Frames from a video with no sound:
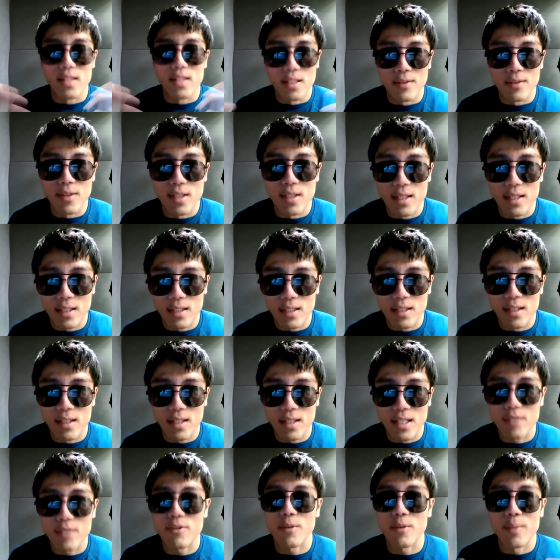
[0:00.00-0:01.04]
giving
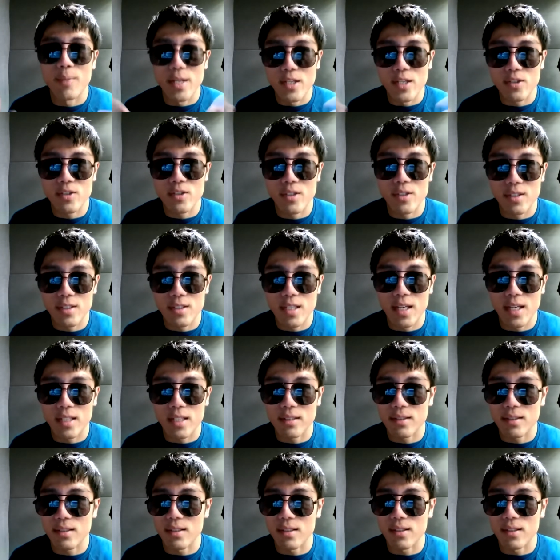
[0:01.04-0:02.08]
uh, information
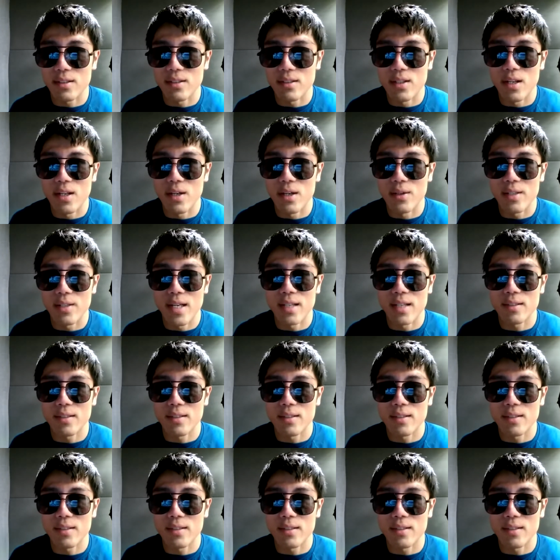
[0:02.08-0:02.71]
that you know